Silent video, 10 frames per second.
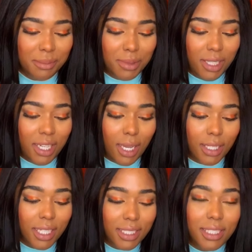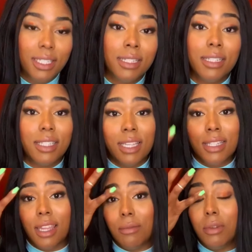But yeah, it doesn't taste
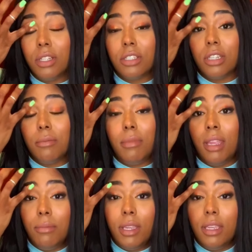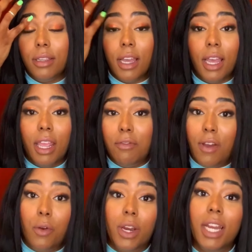like much. Maybe if I
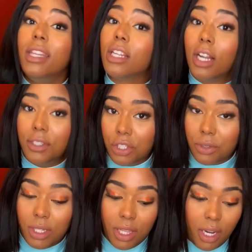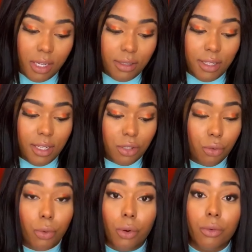were in the country that it's
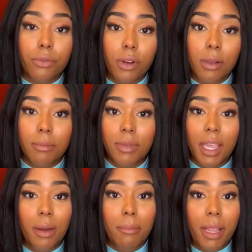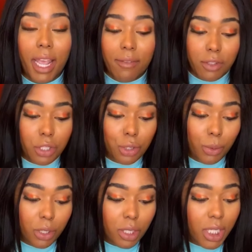grown from, it may have a
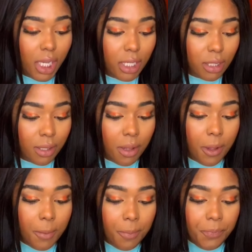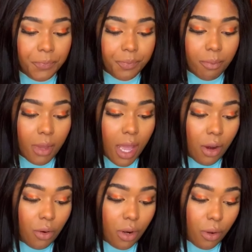sweeter taste. I
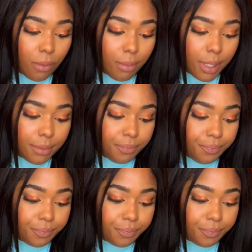don't know, but